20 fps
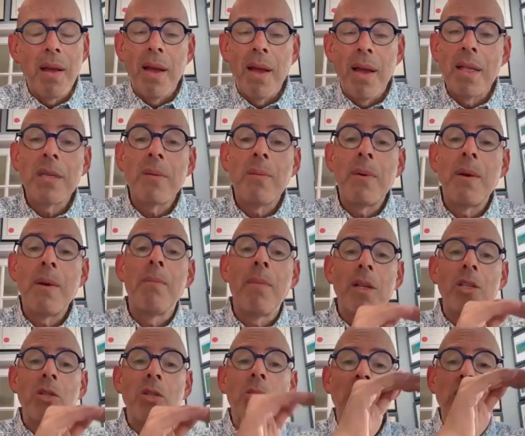it's going to be
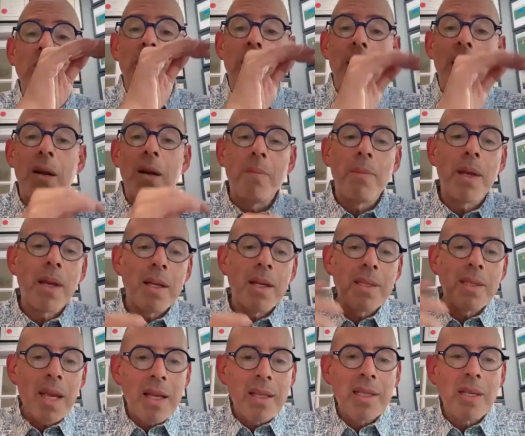much, much better because
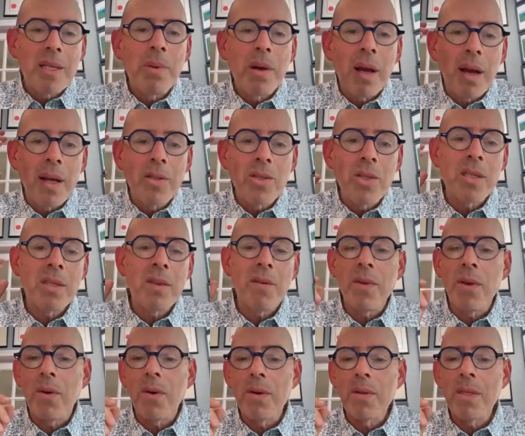that subconscious of
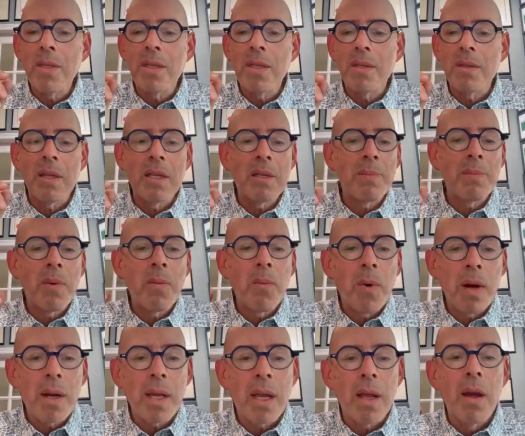yours has been
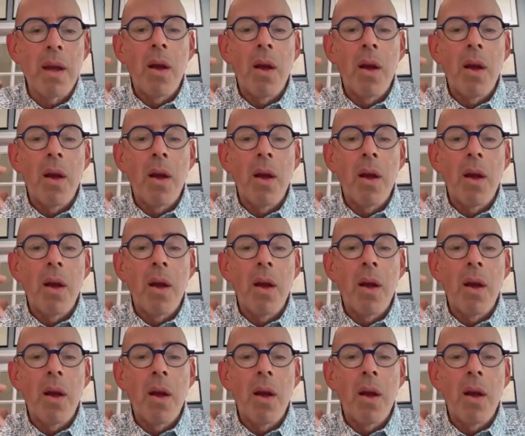working.